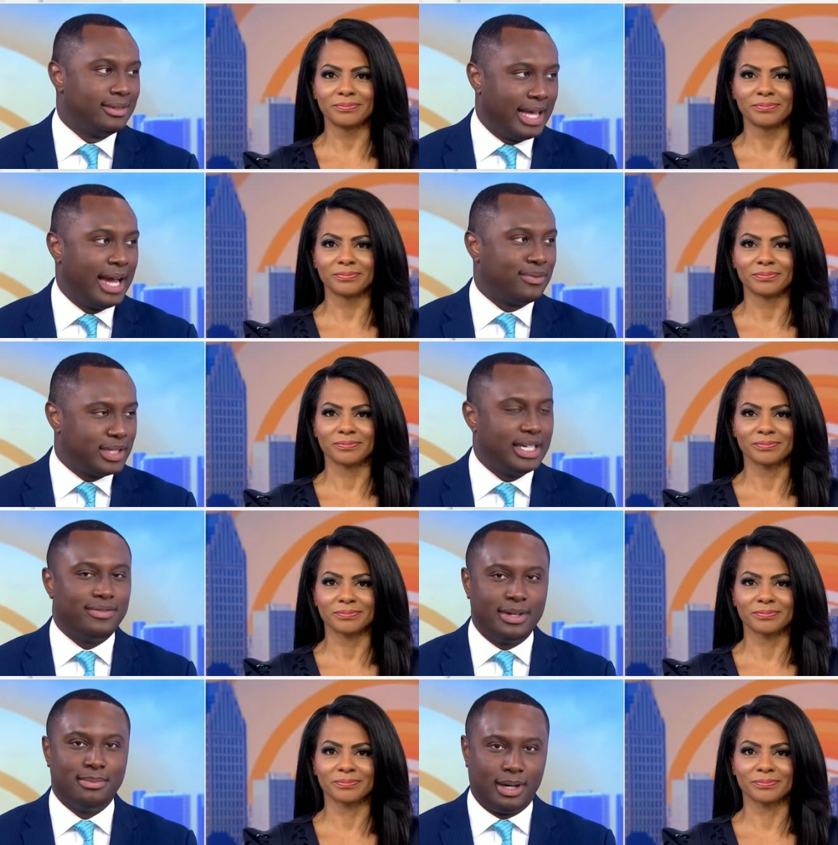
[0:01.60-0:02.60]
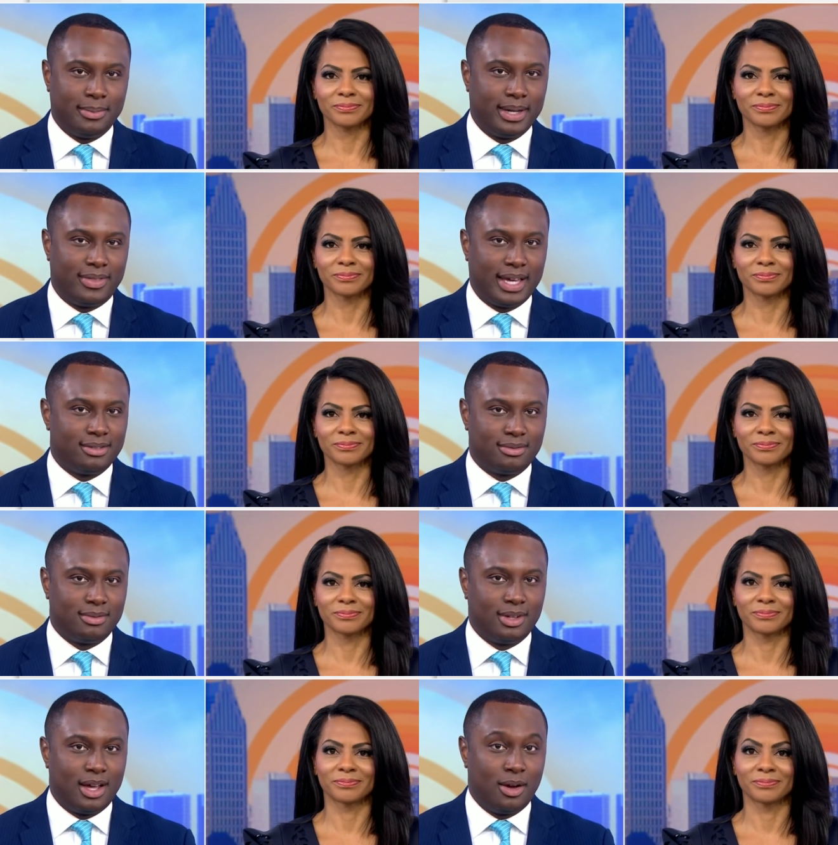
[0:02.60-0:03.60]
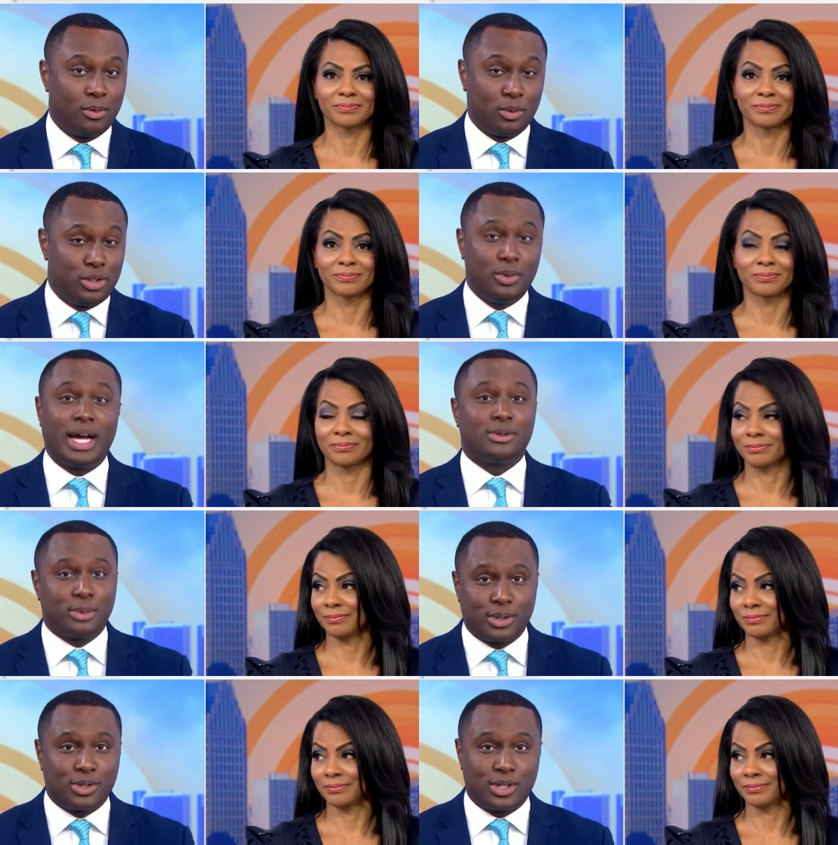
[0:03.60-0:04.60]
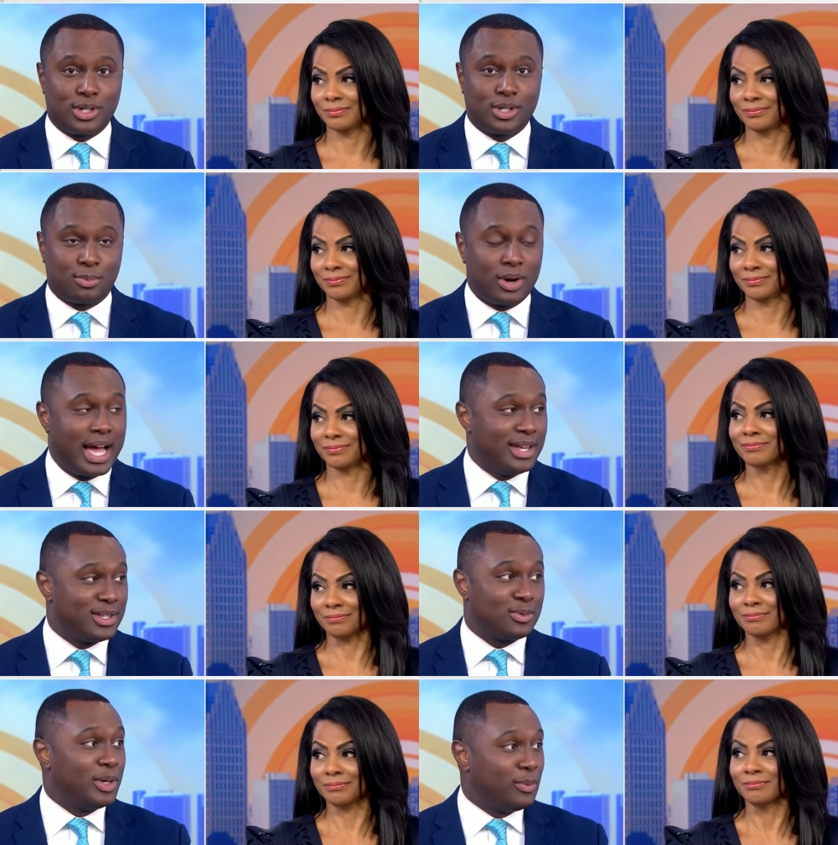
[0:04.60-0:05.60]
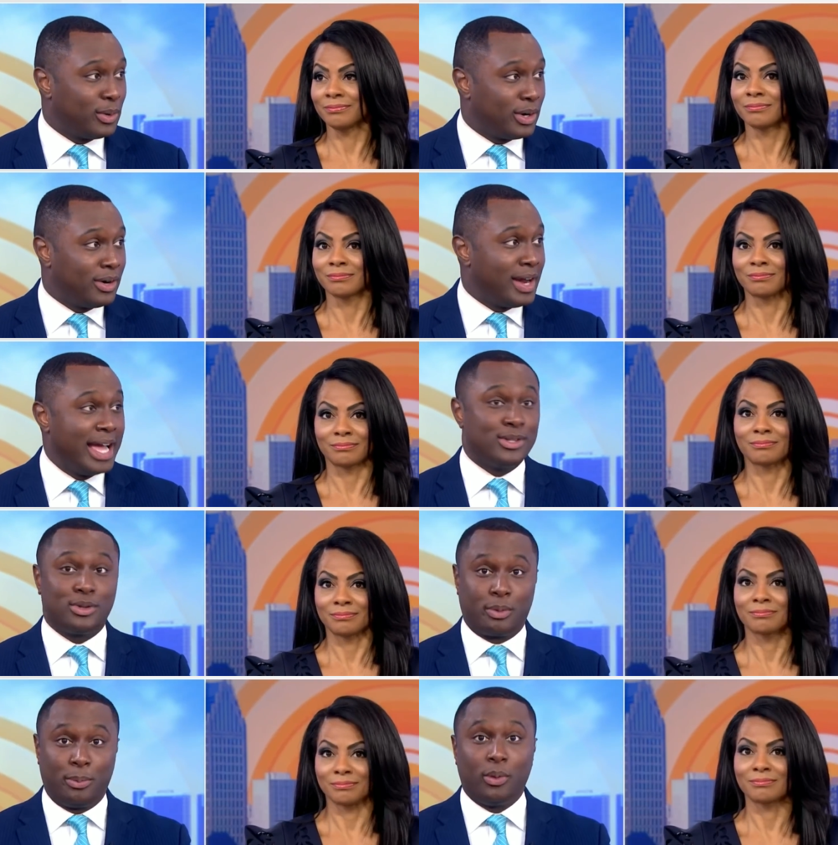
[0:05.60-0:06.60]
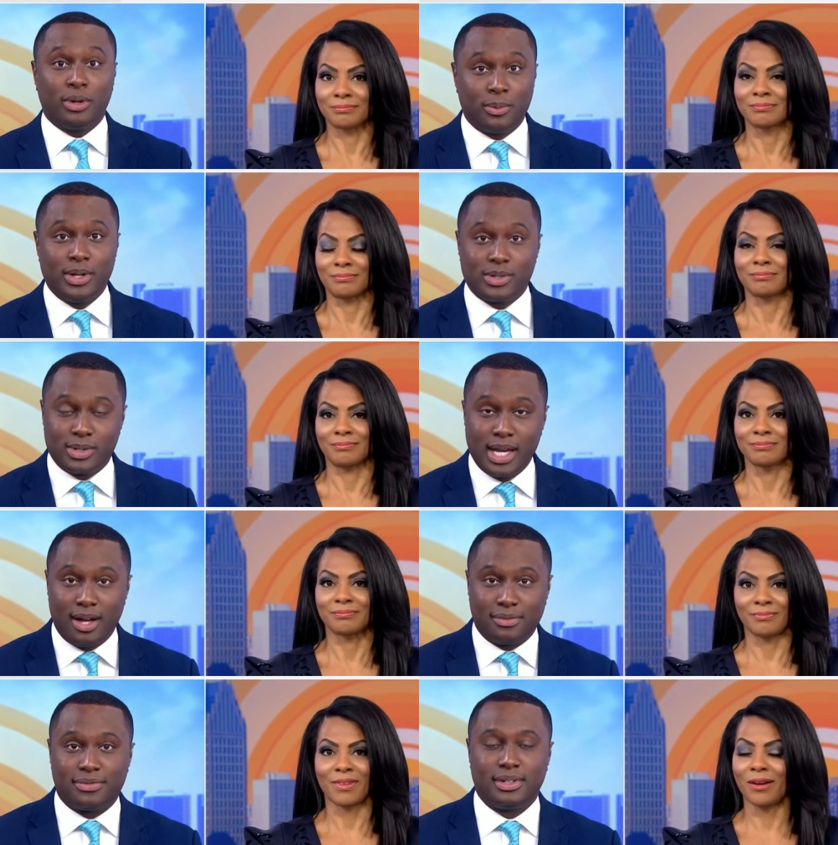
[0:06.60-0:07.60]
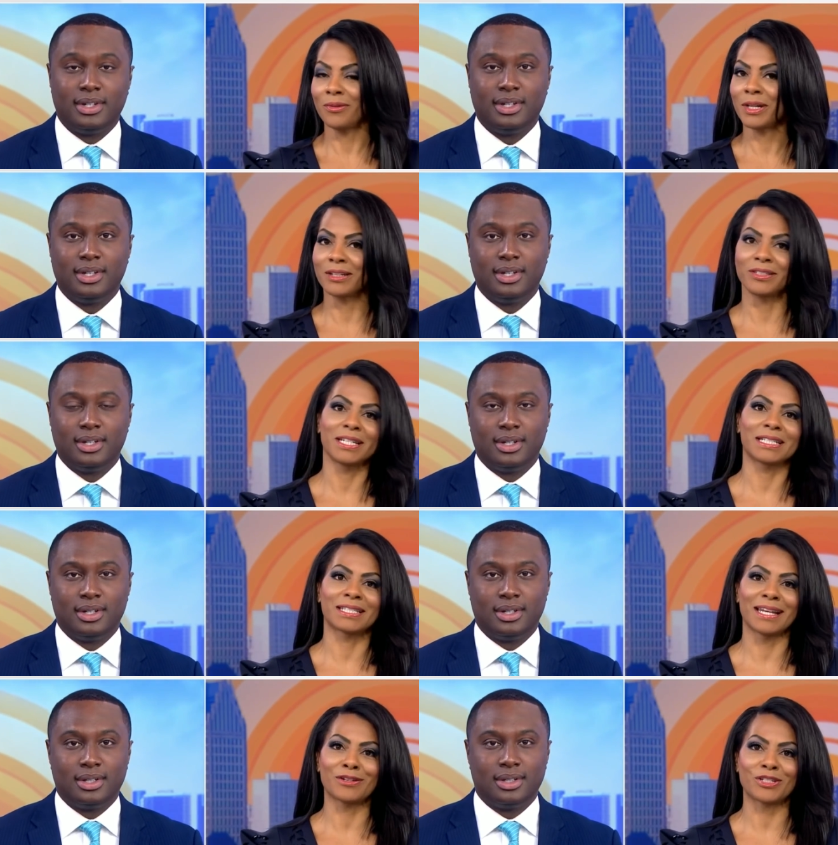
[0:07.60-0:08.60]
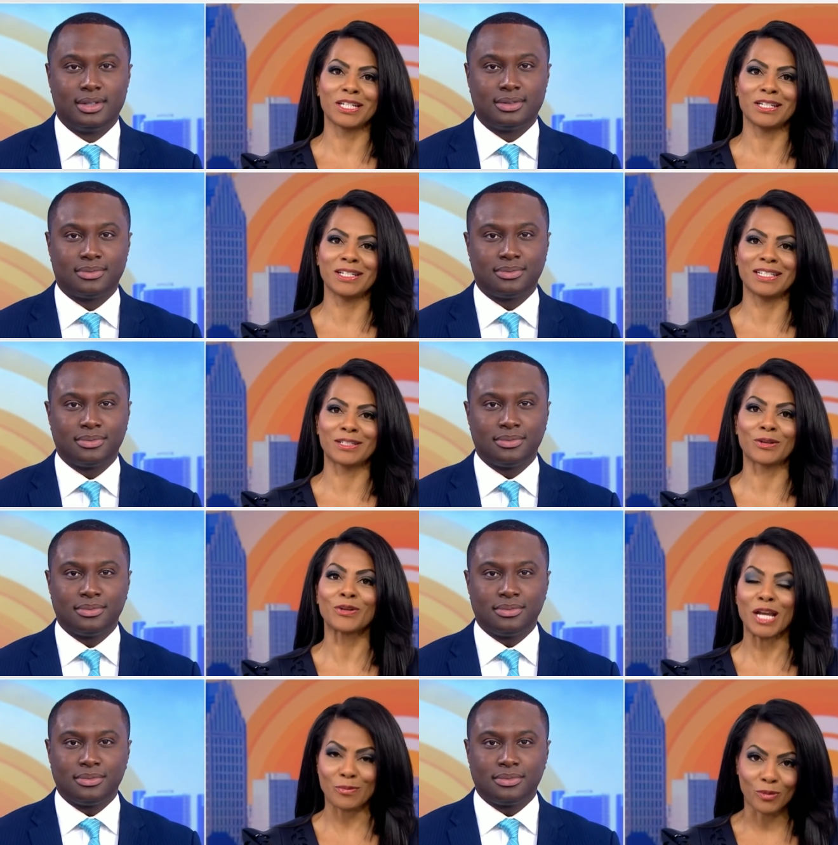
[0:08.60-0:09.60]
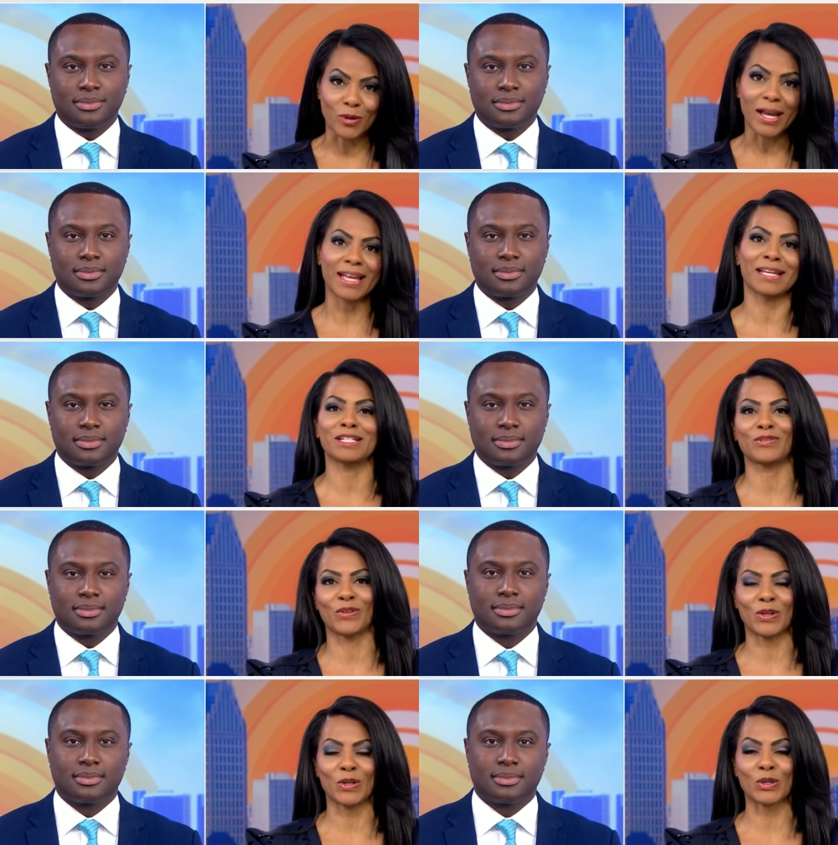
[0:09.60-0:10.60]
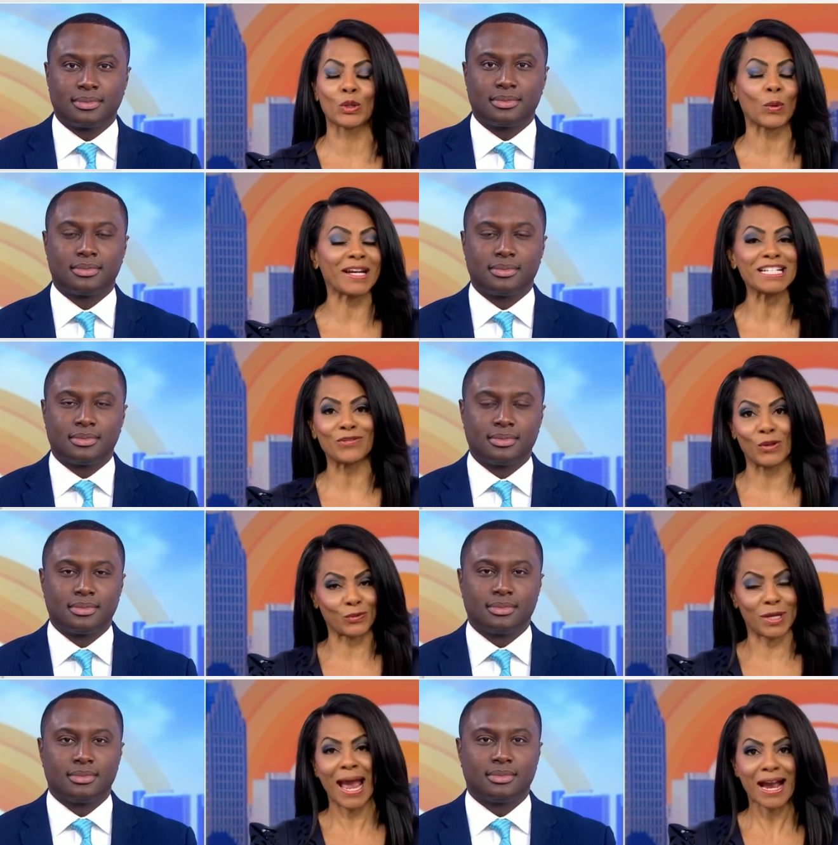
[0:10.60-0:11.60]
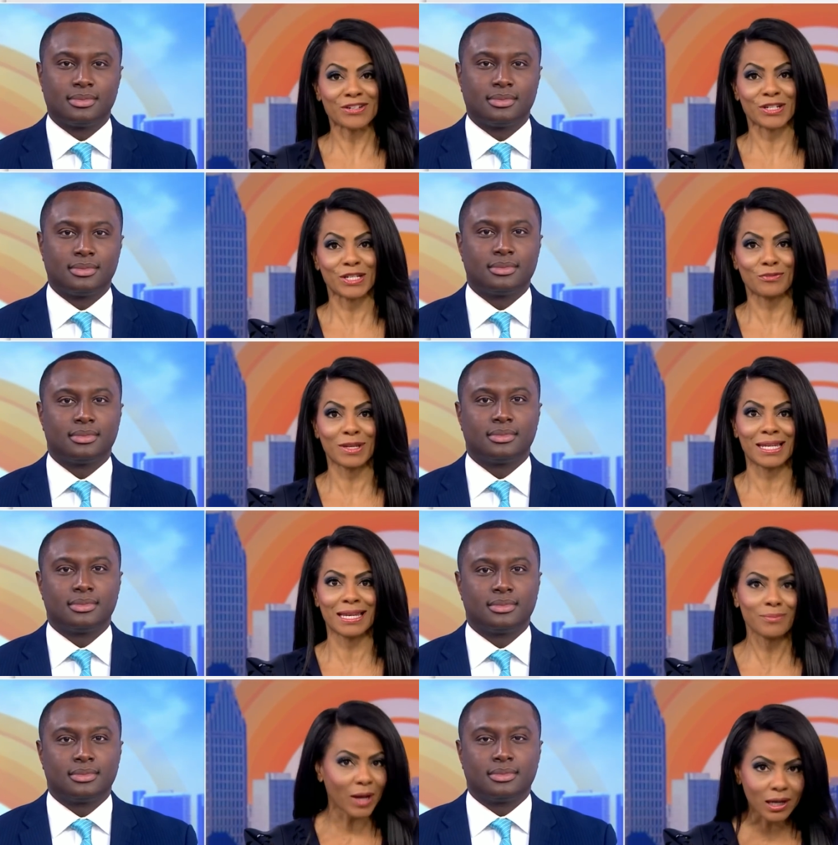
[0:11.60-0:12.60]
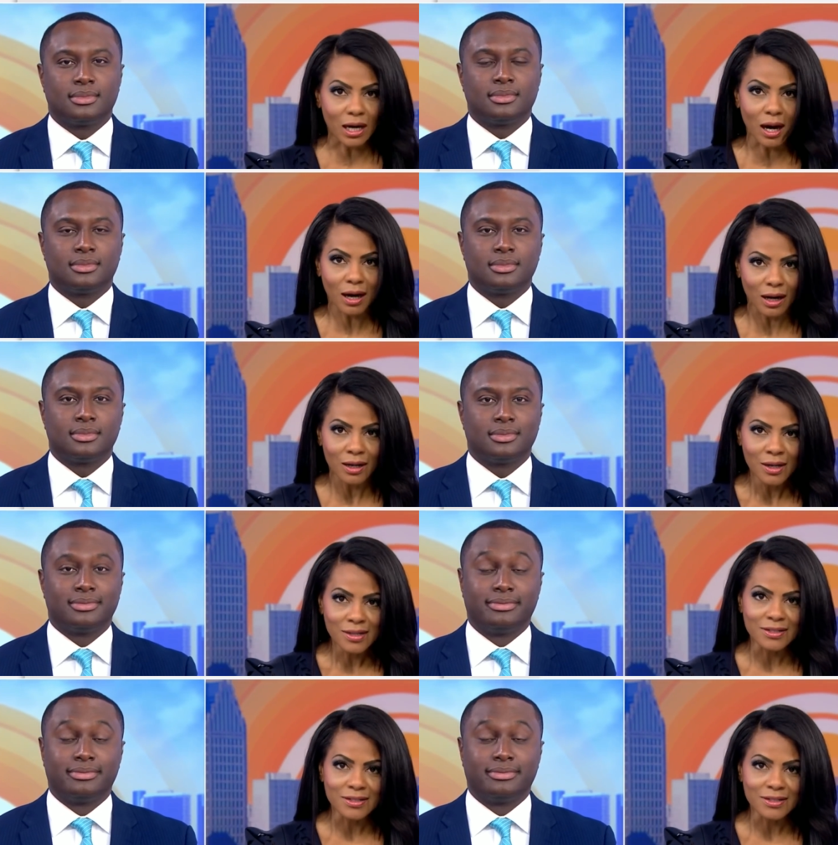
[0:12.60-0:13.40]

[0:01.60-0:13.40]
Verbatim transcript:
Speaker 1: live TV moment that uh, you guys were just as surprised as we were, as the reporter was herself.
Speaker 2: Oh my goodness. Now she is earning praise for her graceful reaction to being hit by a car. Hmm.